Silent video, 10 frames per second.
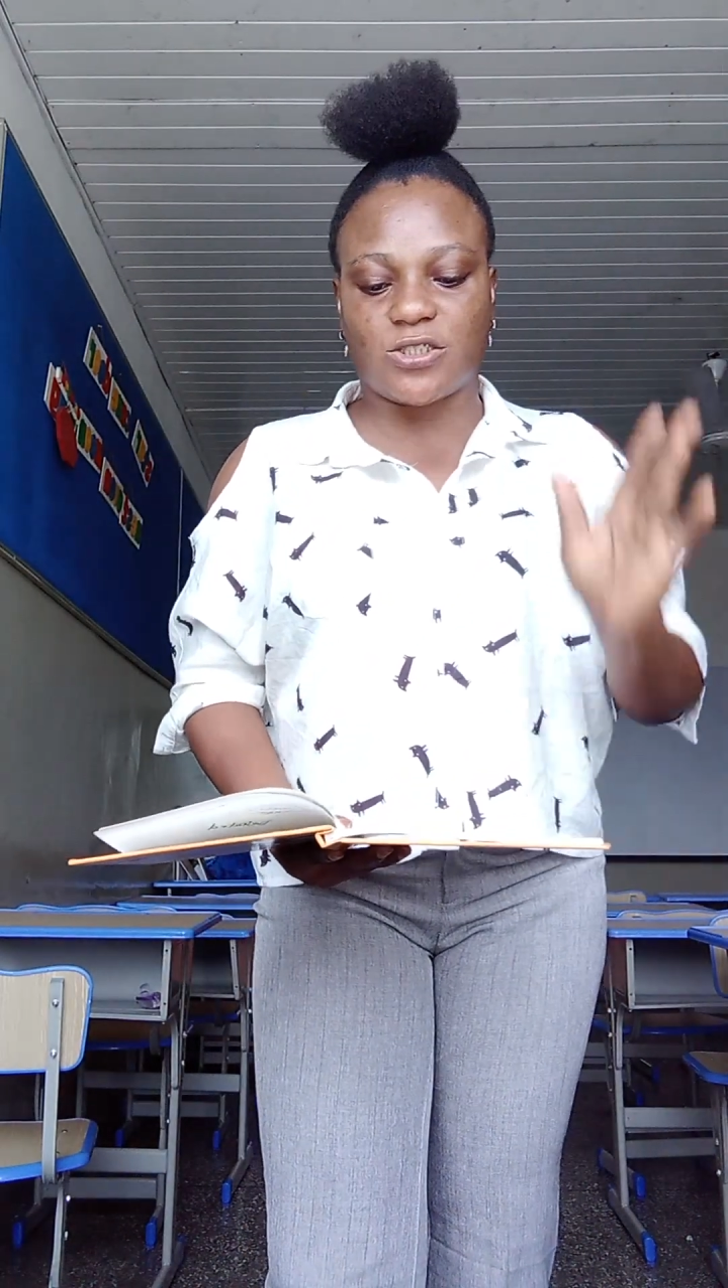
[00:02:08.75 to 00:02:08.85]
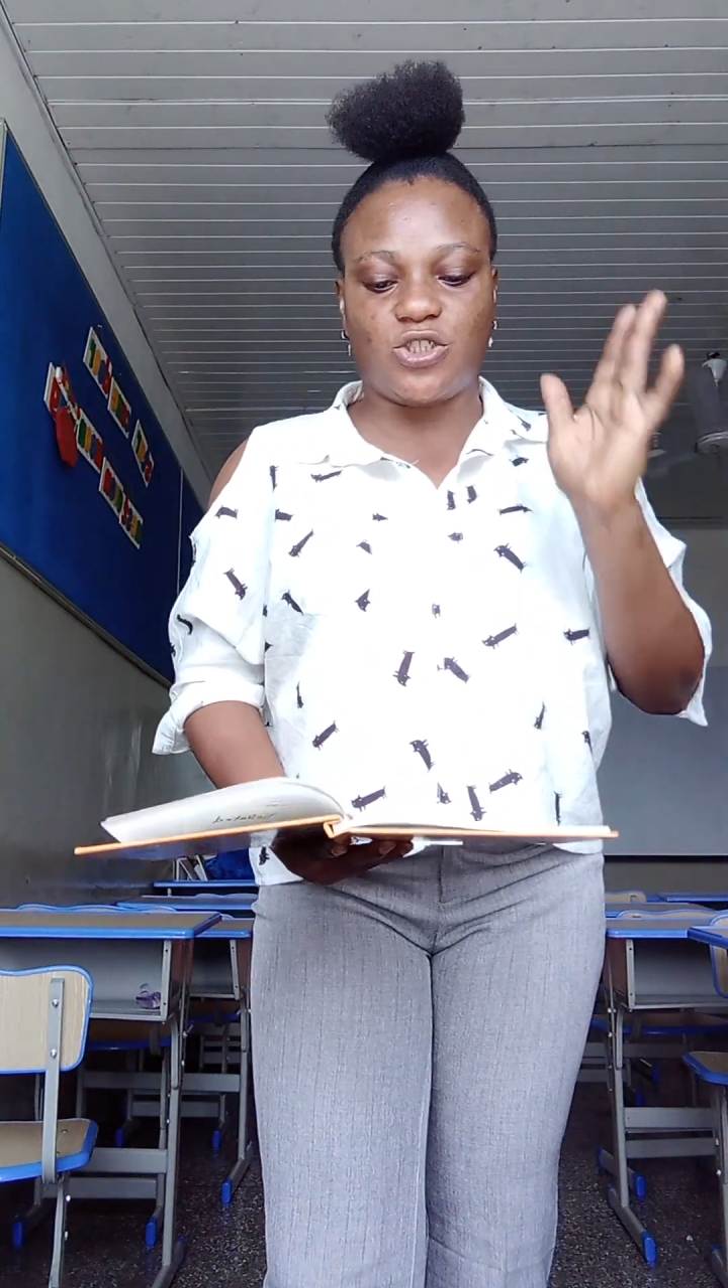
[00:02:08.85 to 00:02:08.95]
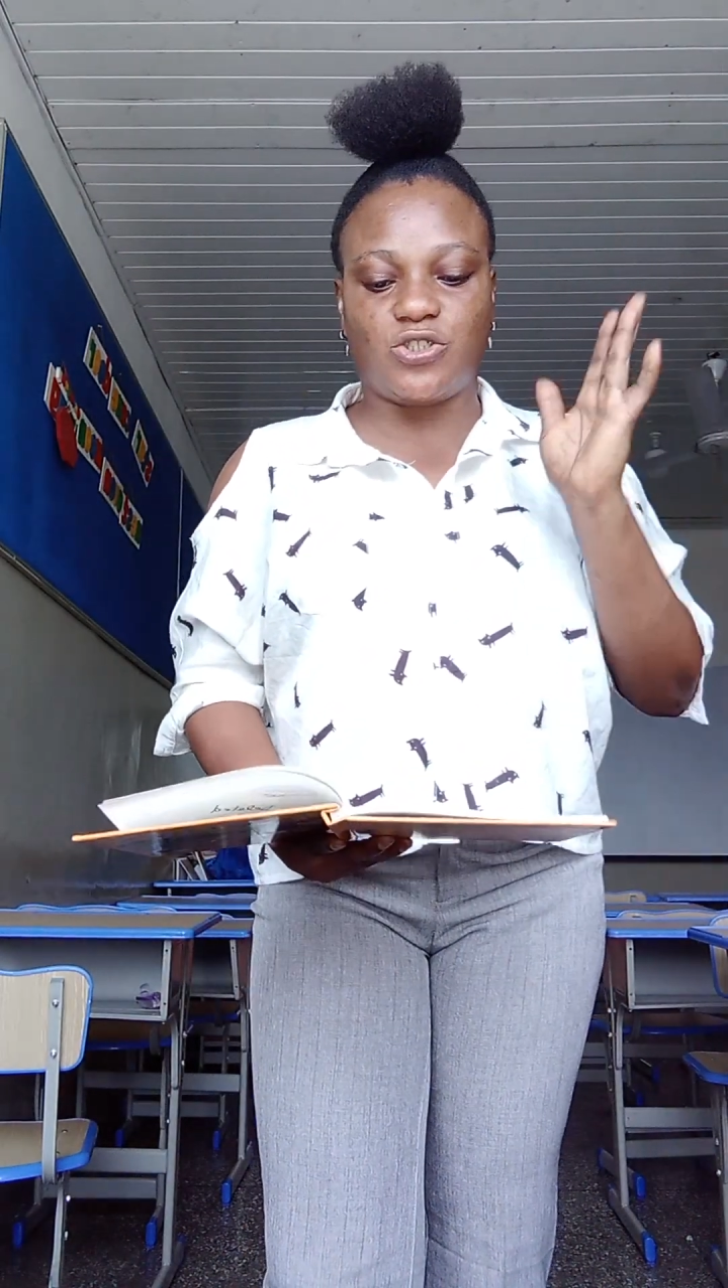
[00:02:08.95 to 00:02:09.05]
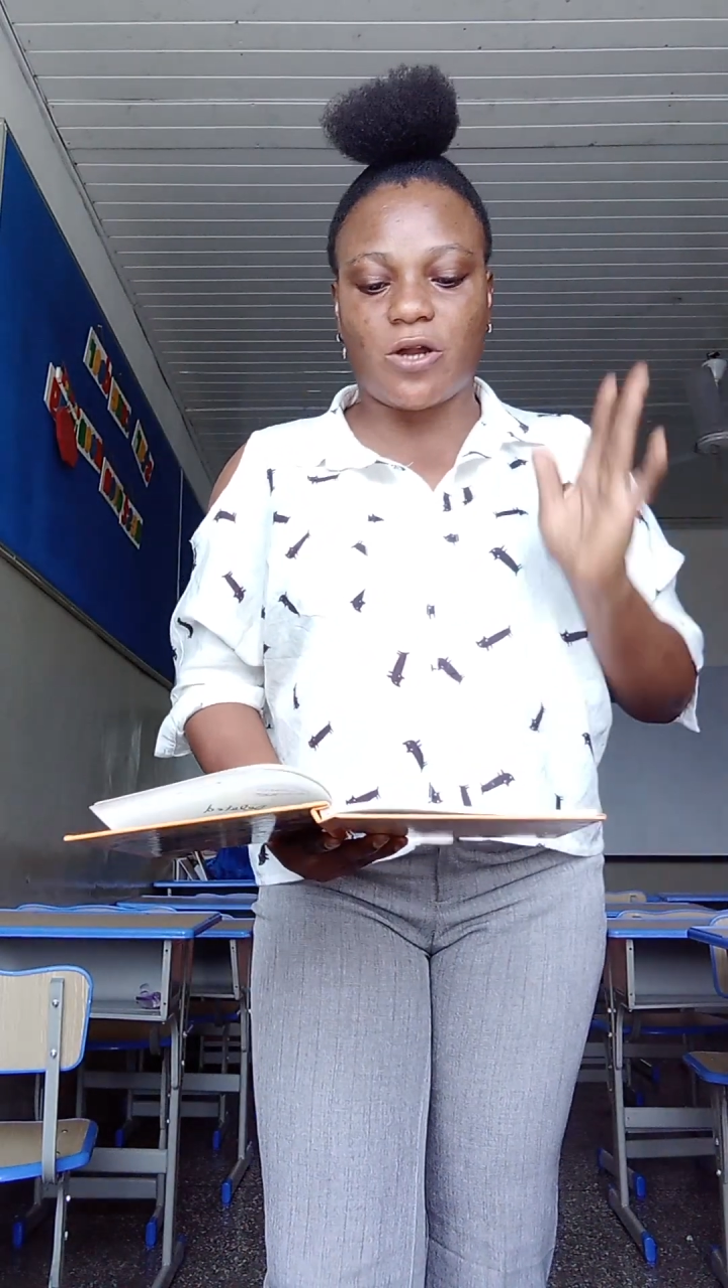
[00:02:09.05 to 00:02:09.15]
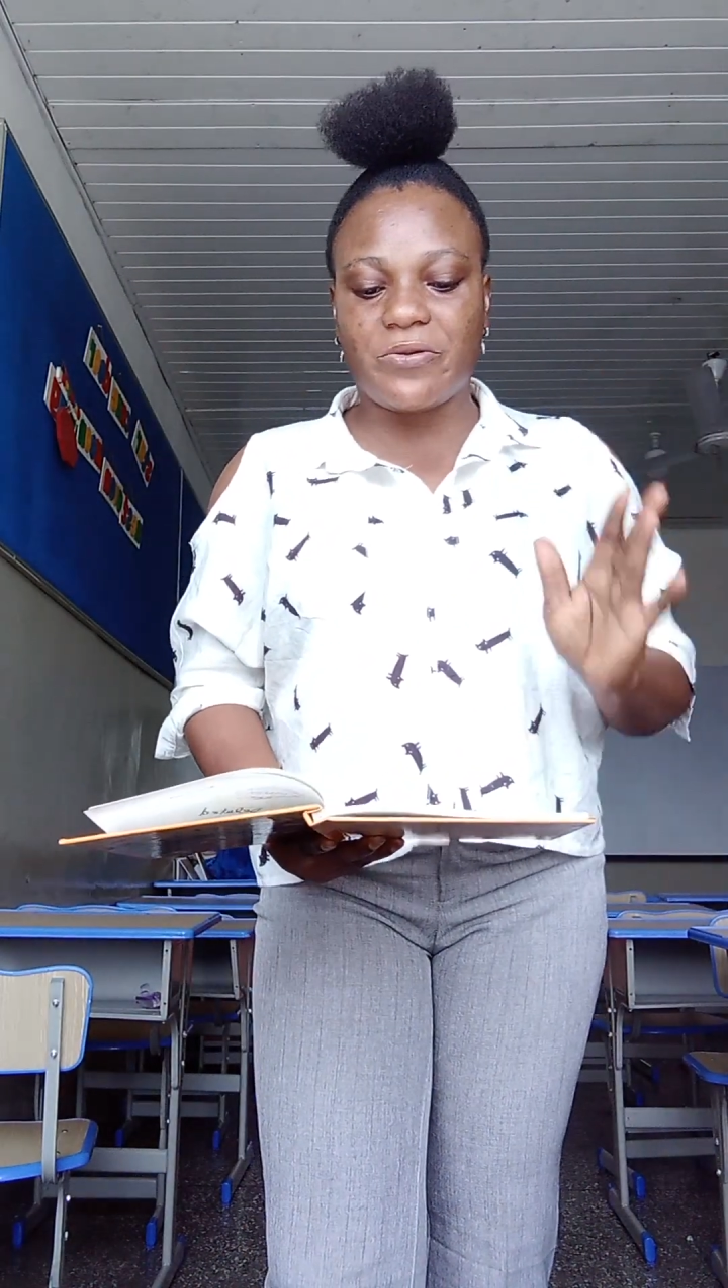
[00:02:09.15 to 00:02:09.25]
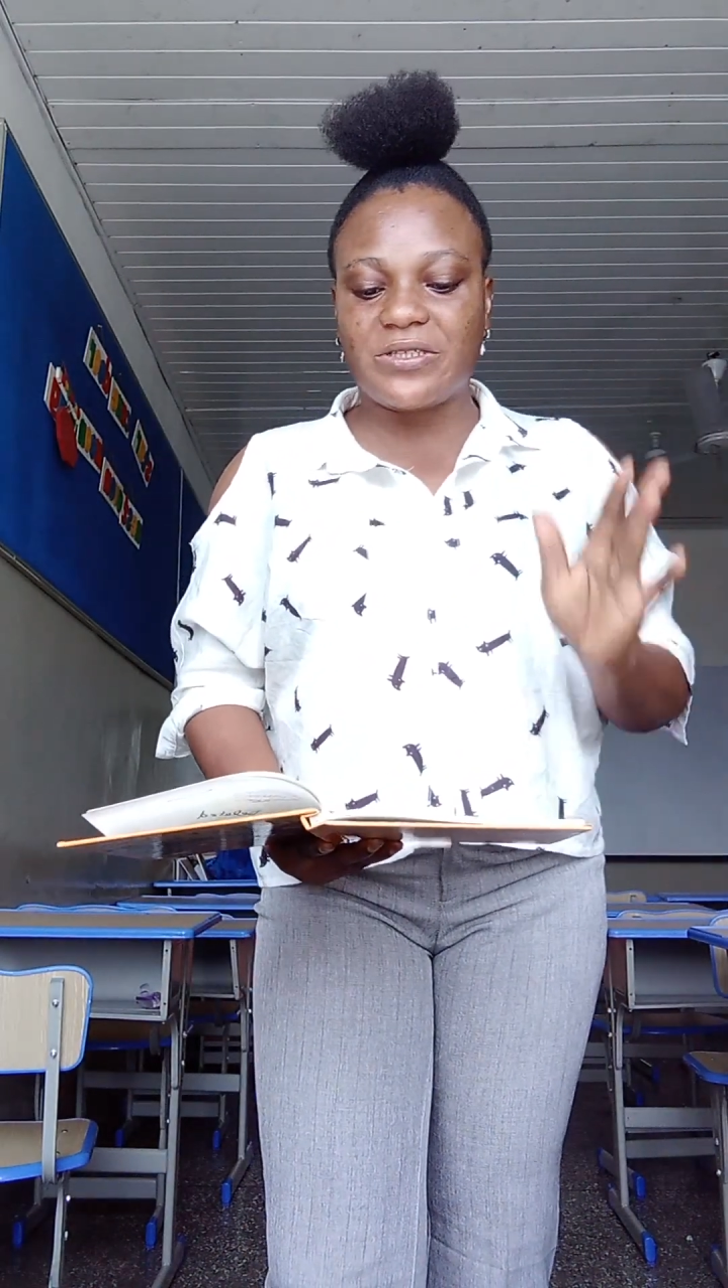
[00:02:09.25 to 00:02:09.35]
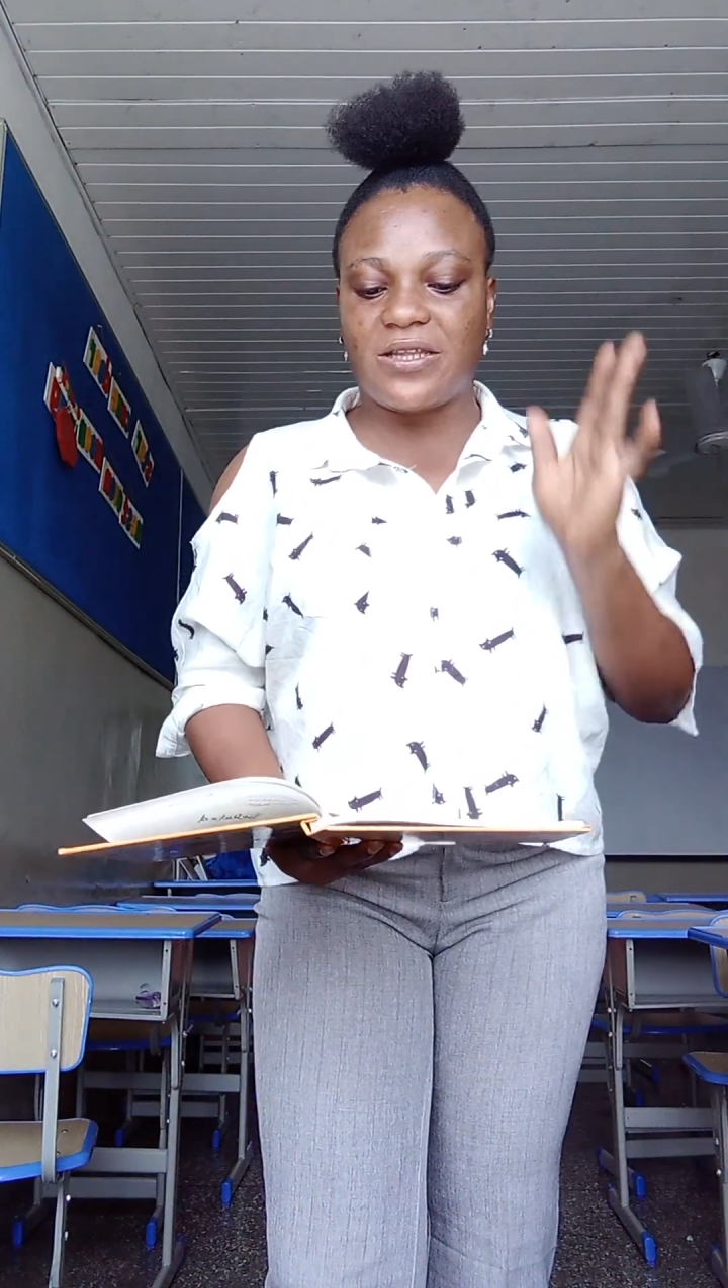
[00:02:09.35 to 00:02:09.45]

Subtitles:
during